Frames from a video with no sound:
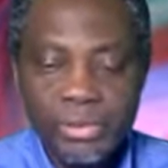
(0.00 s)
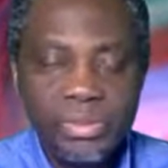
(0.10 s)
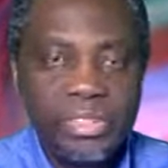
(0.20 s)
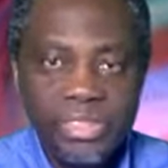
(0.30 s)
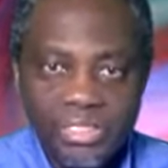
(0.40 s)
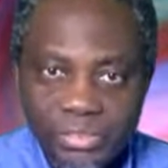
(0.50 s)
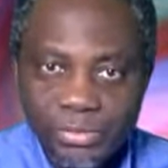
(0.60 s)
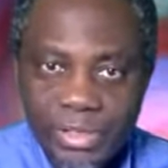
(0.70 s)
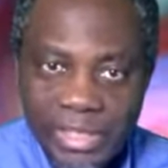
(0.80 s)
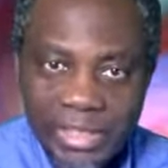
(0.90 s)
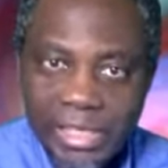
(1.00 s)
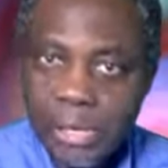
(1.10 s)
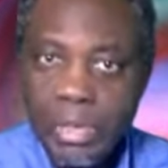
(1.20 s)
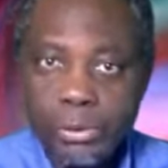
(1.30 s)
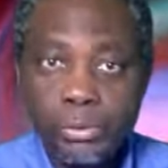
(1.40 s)
you think this is fun and
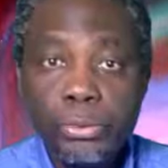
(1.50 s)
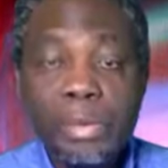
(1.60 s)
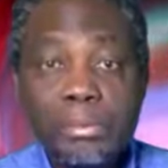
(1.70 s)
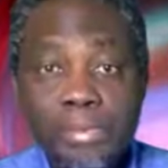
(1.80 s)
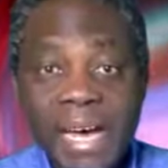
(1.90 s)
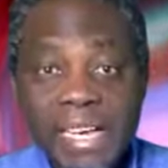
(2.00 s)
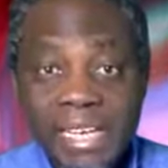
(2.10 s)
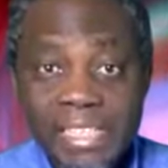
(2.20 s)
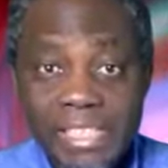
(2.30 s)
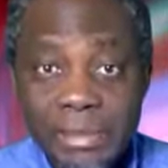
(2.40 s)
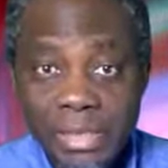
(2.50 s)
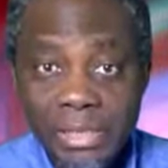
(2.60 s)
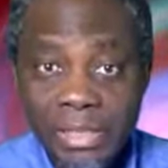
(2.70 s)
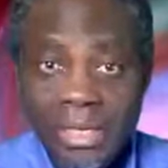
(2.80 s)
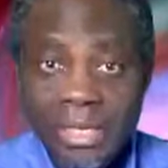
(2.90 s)
game, and you go and buy an image